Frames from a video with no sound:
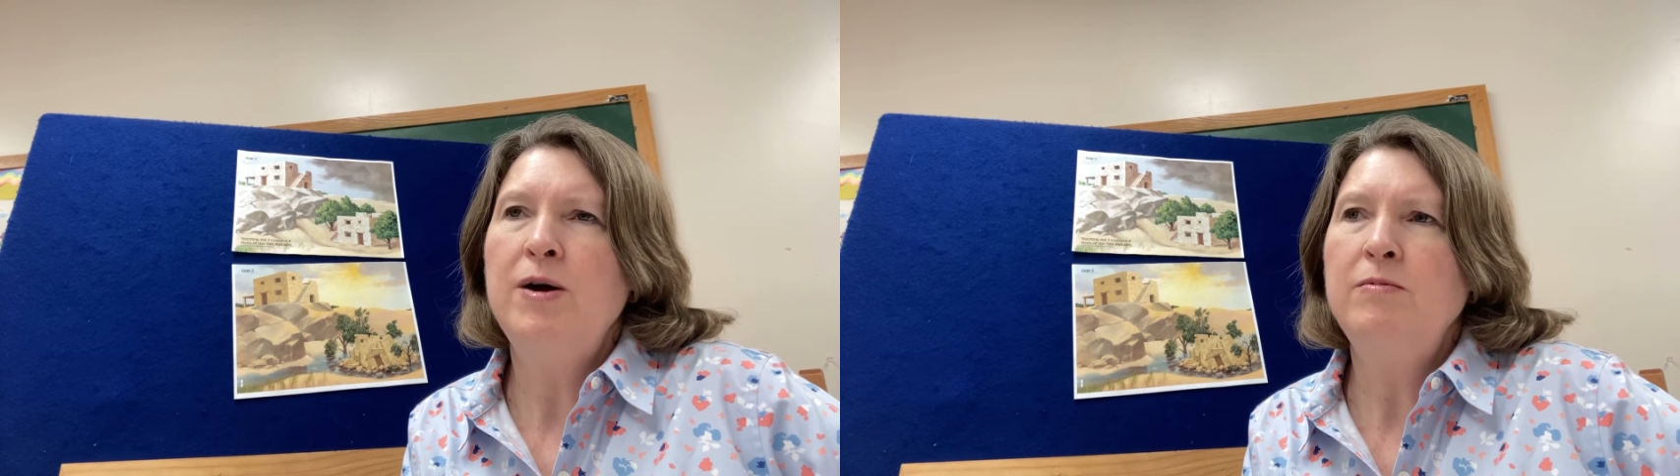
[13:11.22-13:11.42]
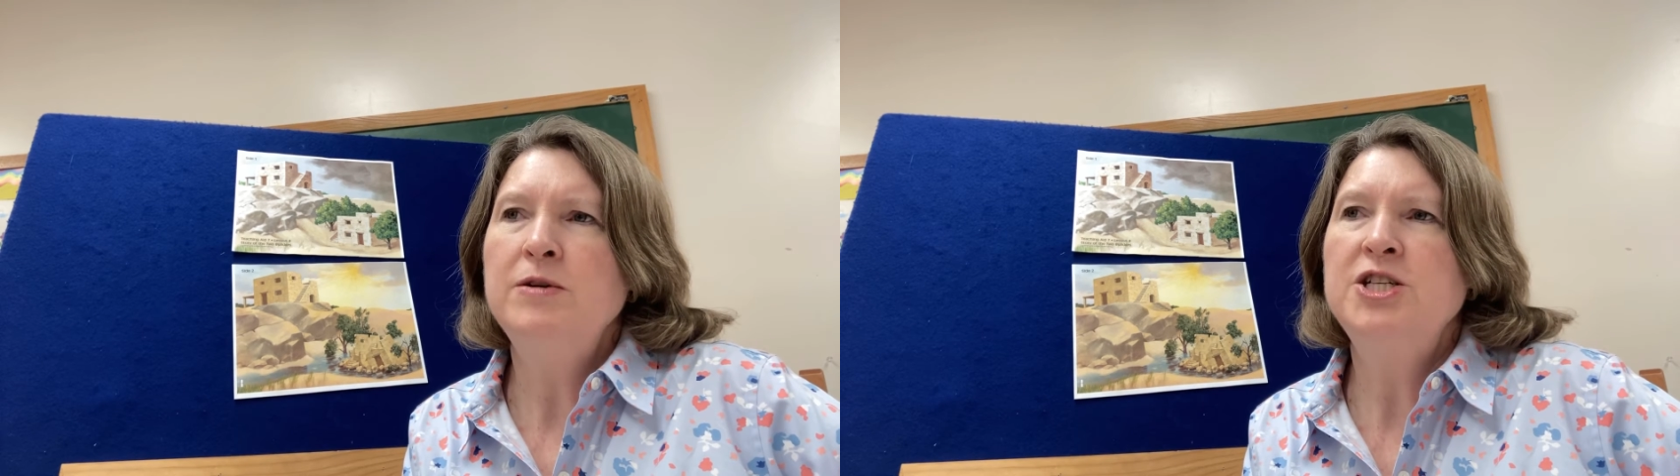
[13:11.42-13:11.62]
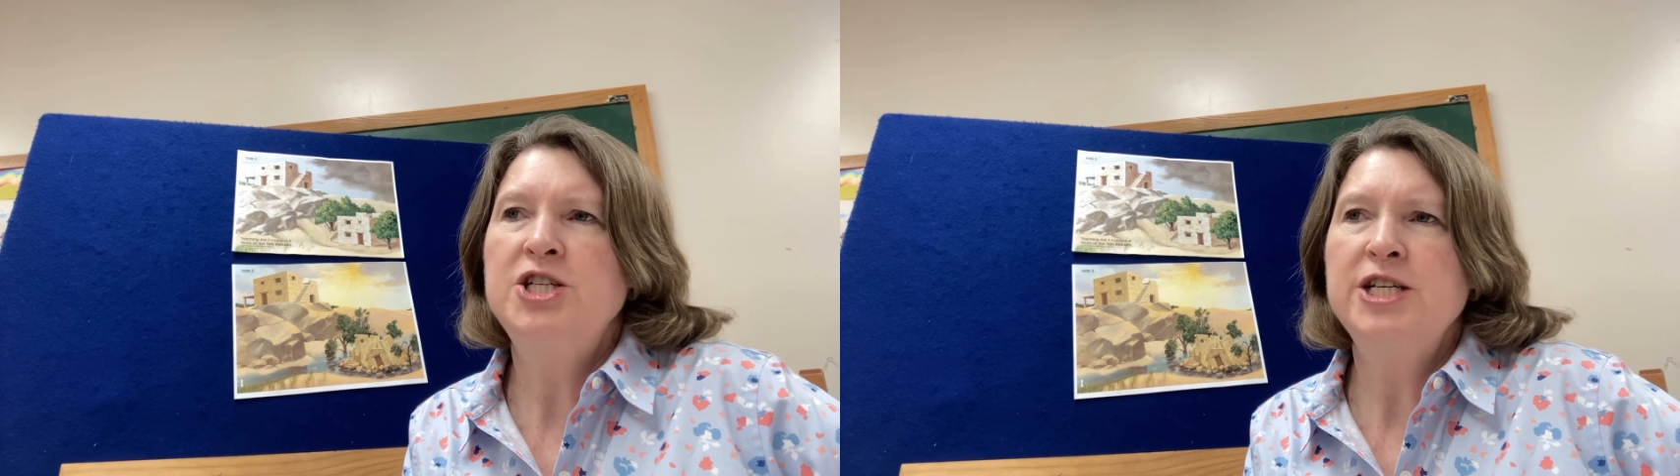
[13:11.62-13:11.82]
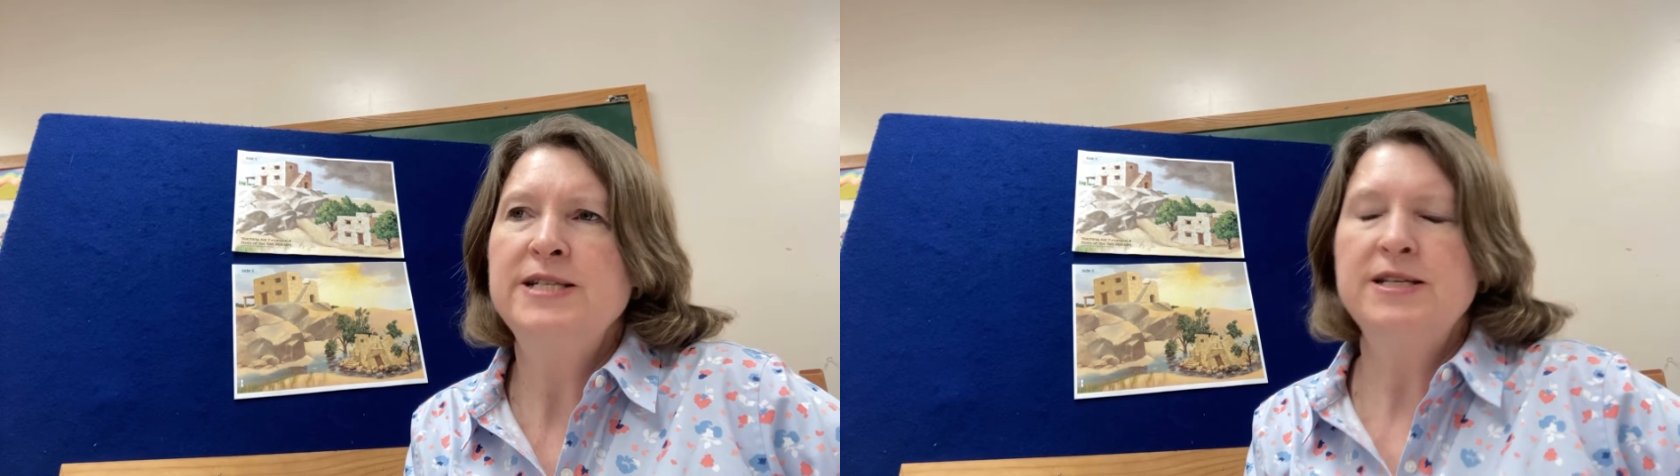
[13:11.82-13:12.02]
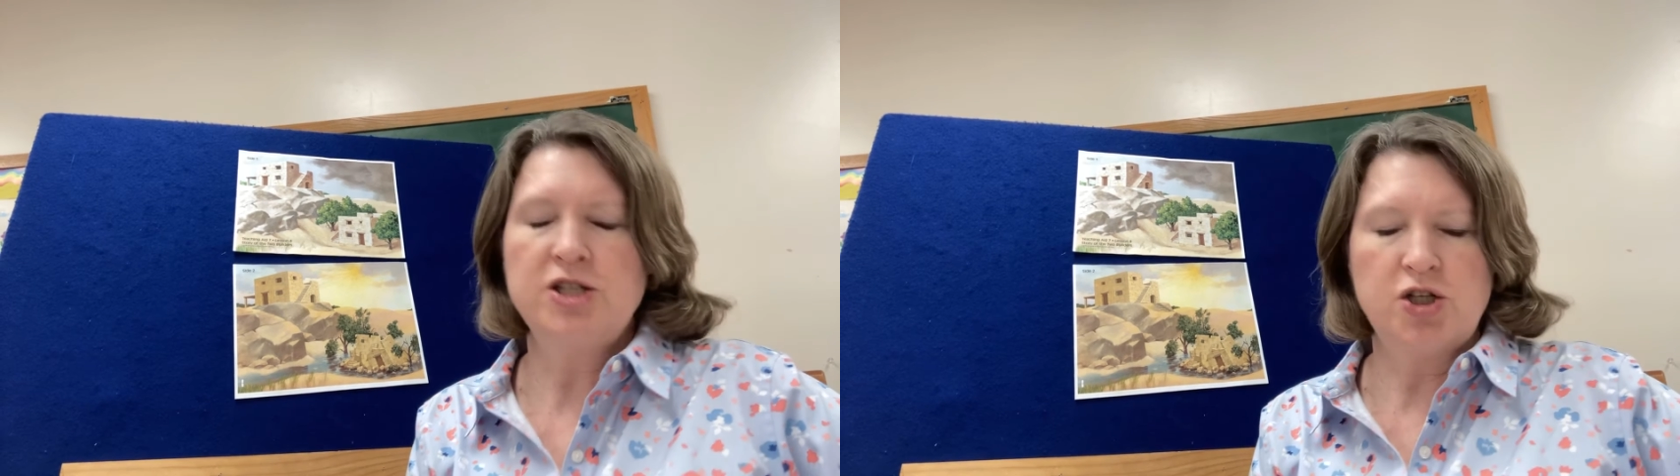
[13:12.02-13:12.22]
what was
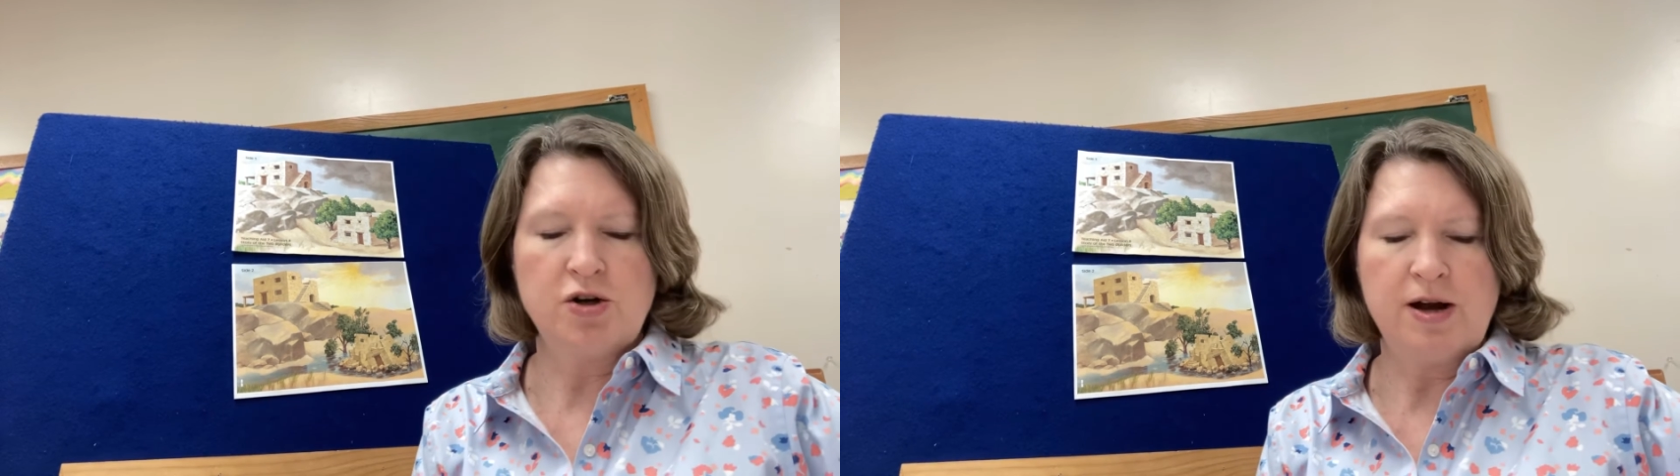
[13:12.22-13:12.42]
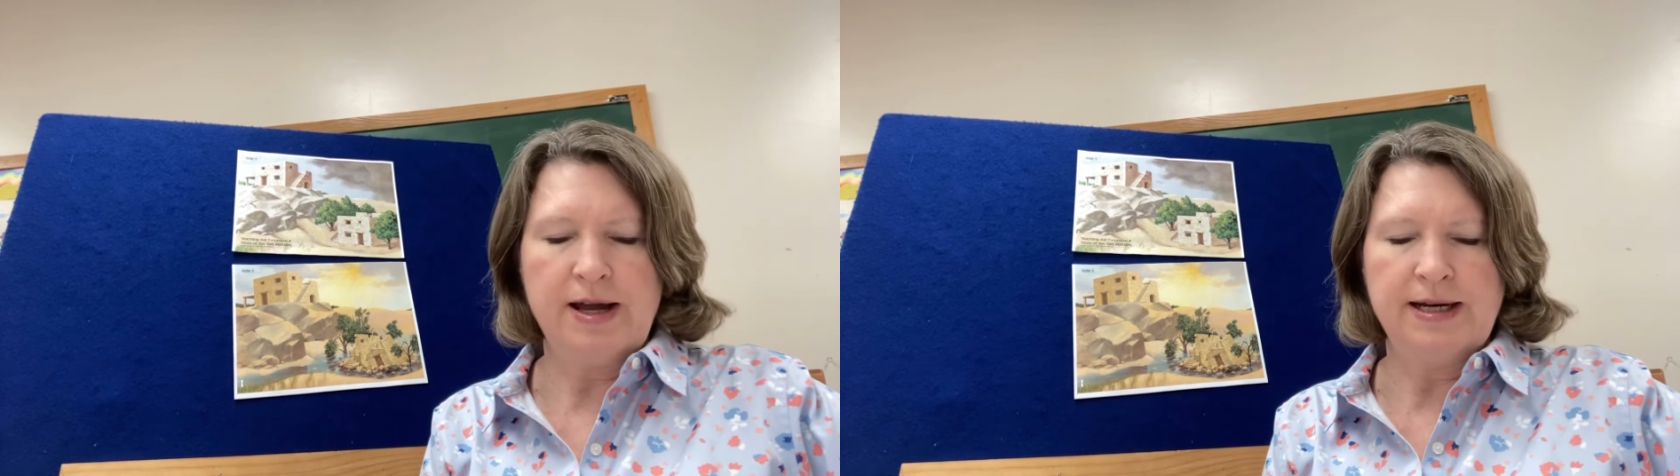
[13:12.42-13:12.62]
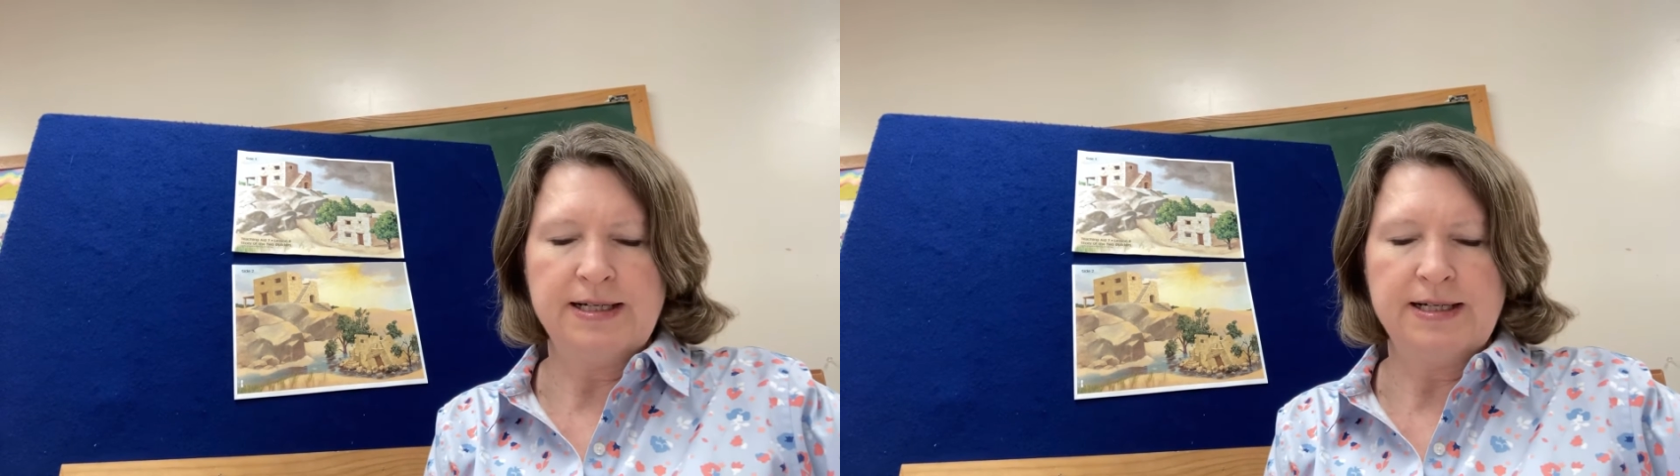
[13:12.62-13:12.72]
Jesus trying